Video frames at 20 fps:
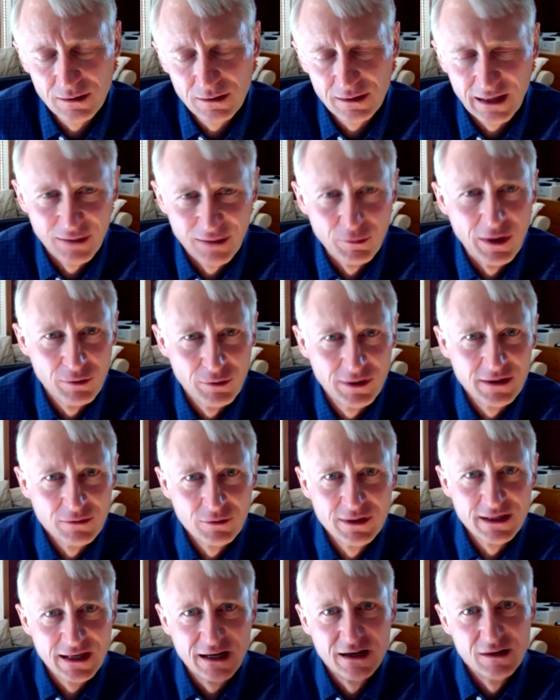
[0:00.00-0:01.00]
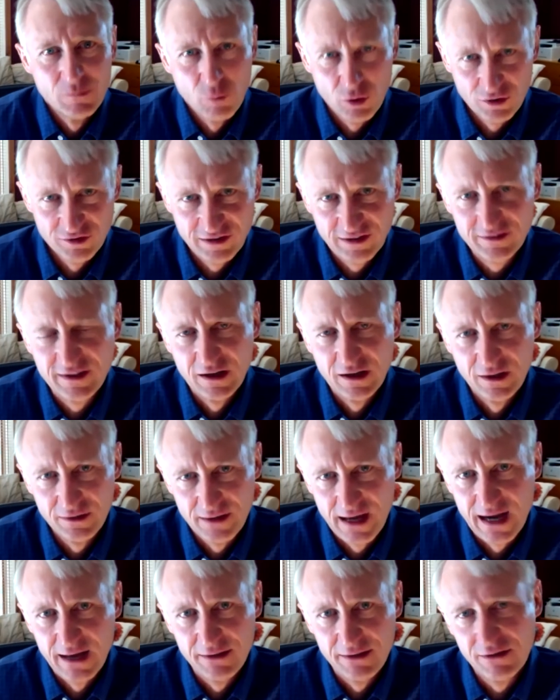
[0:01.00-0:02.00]
anyway we, we, can get into more detail on
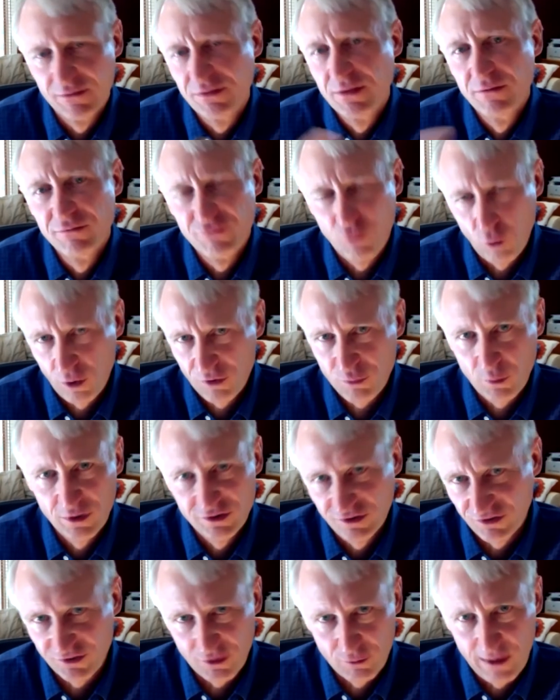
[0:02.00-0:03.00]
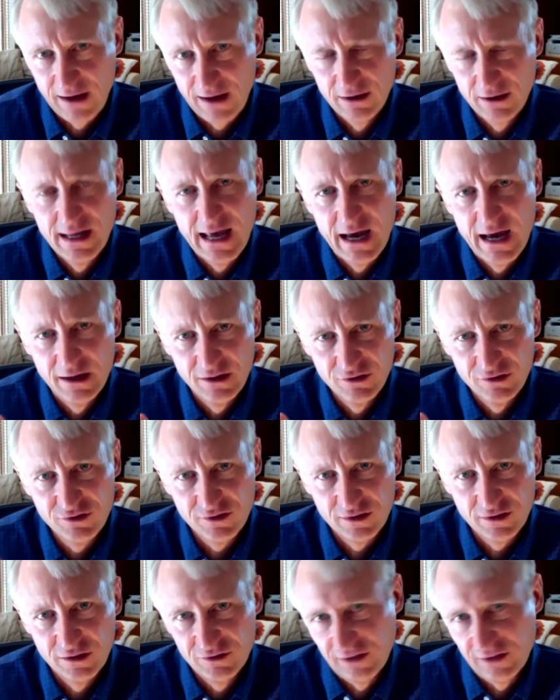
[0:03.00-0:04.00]
that. The, the, fourth one, just to round it out, is
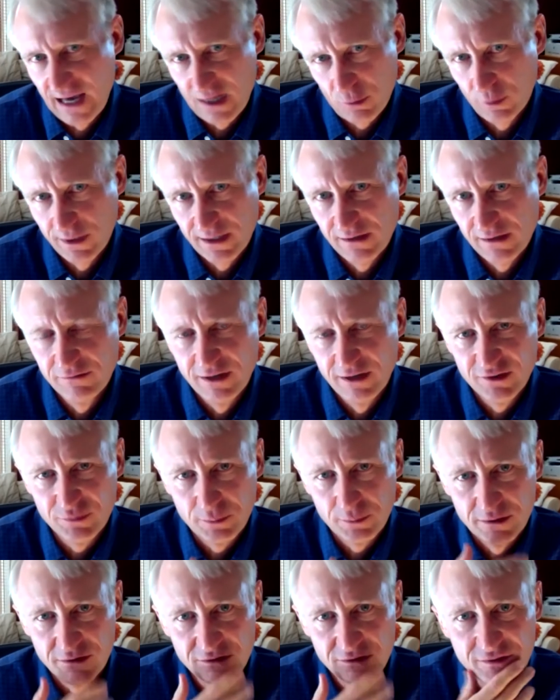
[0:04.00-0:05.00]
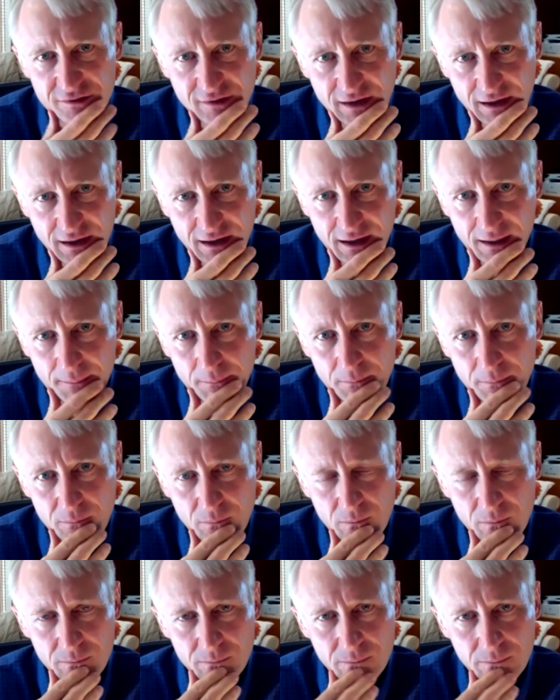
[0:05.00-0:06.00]
is equity investments,
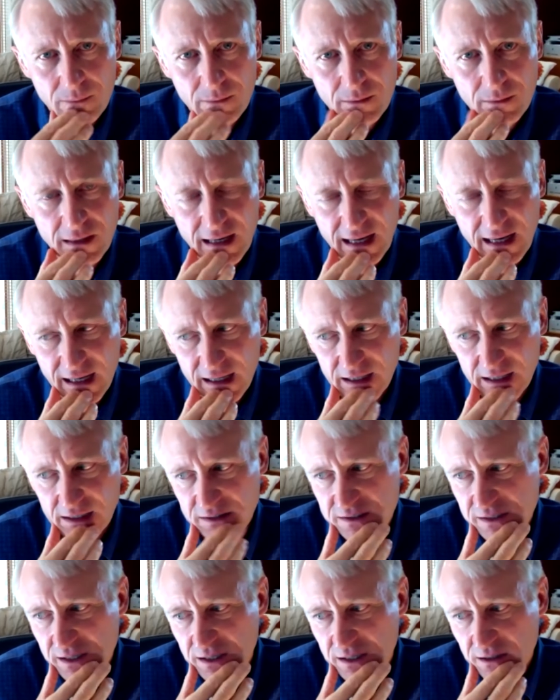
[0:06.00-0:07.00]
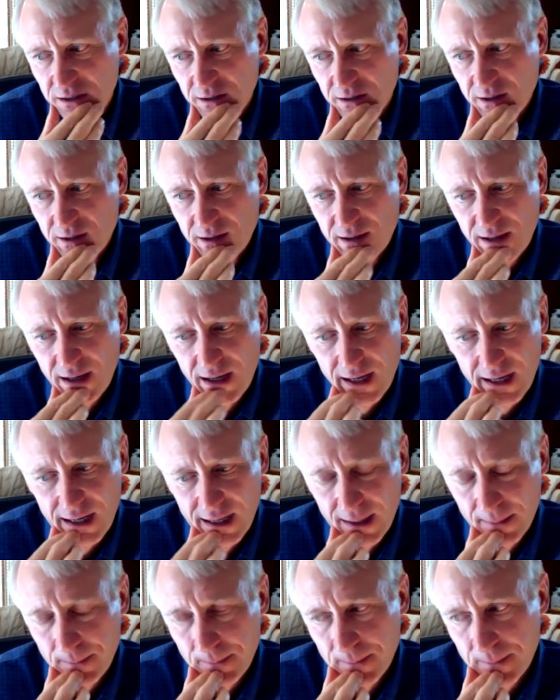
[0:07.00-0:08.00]
um, and
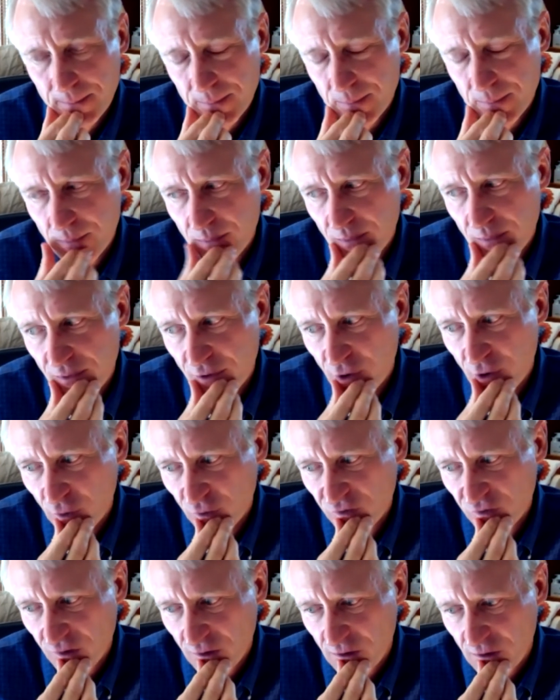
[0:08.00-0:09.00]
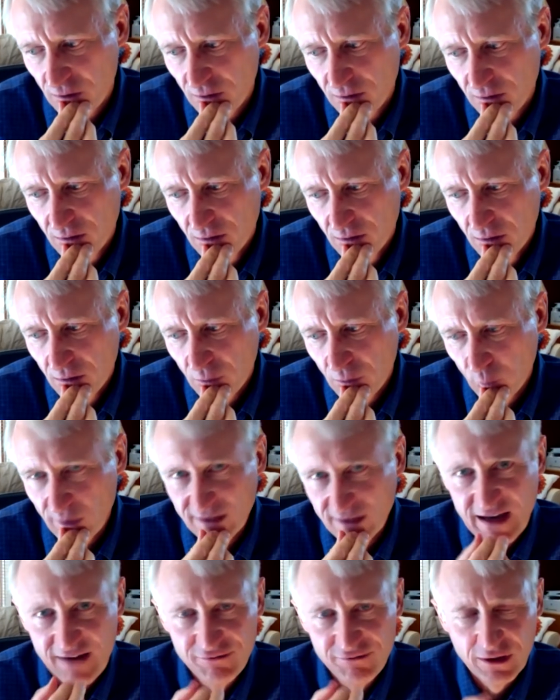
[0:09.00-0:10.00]
um, those are we
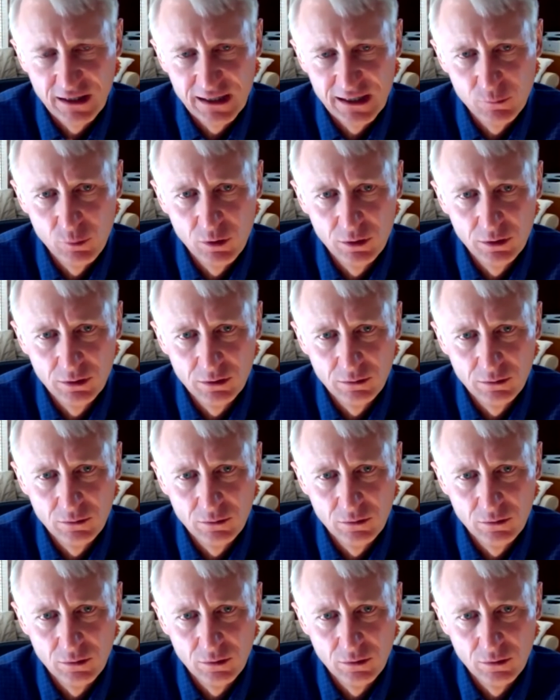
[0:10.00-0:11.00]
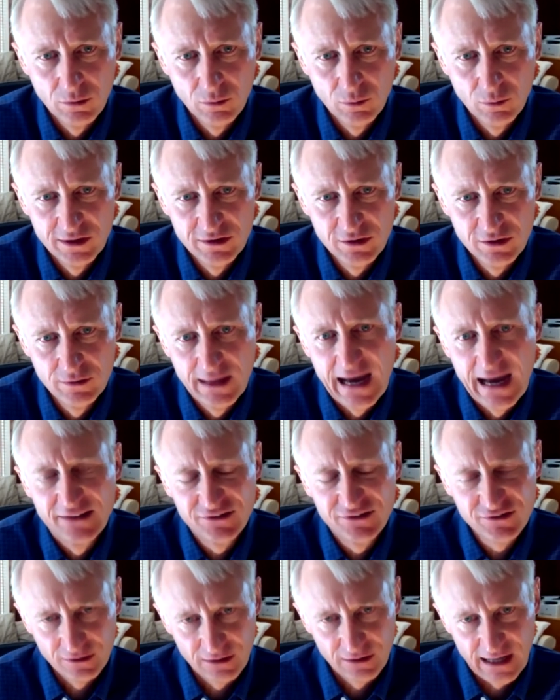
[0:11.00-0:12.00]
definitely will we do that
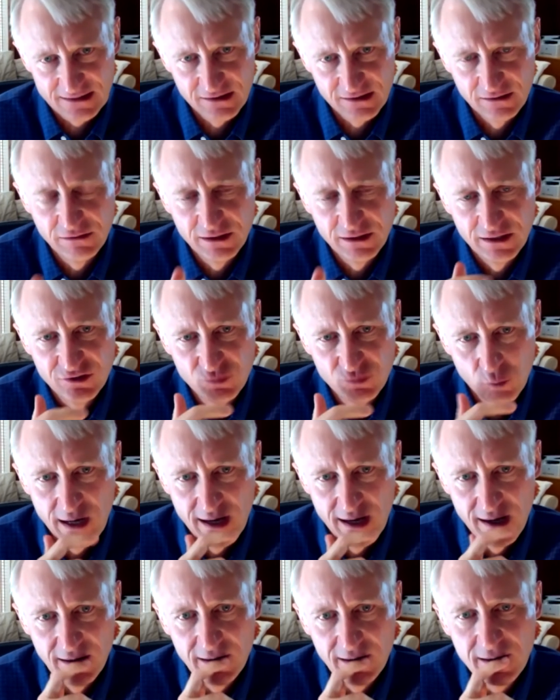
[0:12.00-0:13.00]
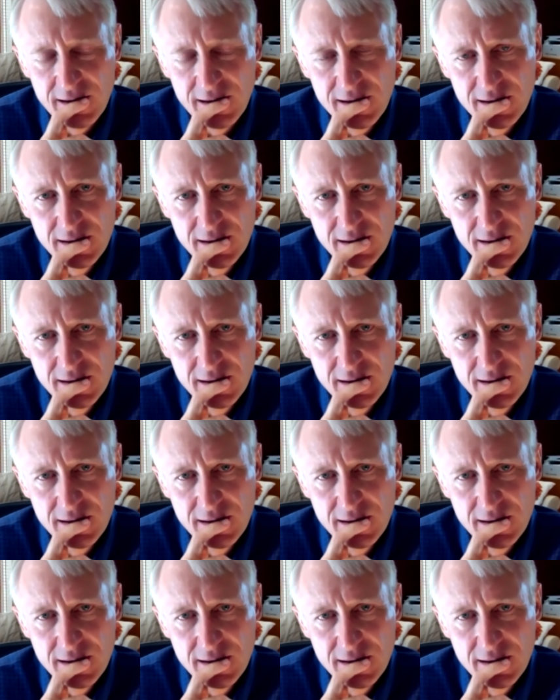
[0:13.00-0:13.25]
selectively as well.